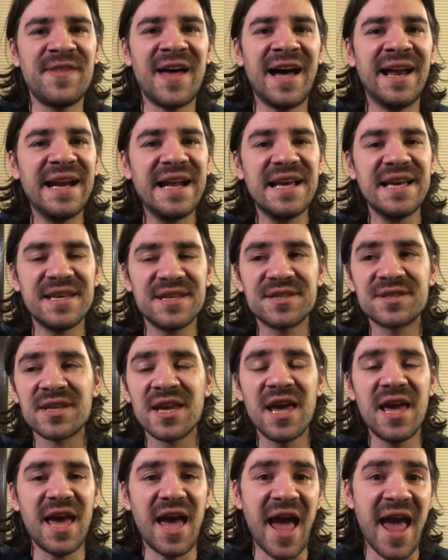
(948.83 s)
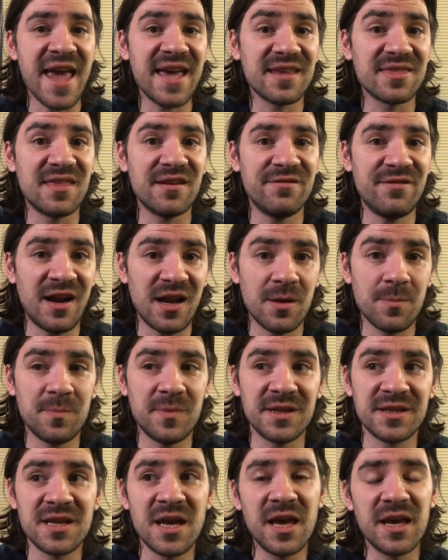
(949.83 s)
That is a
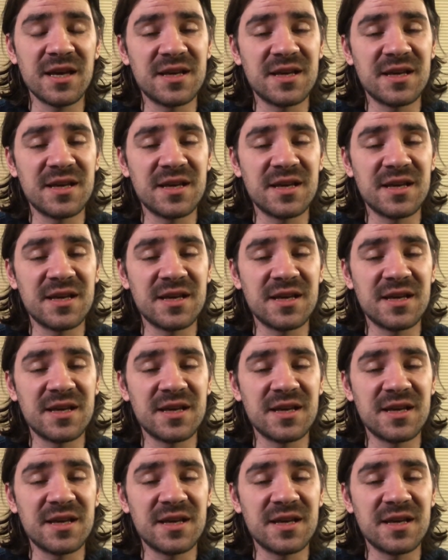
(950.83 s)
development.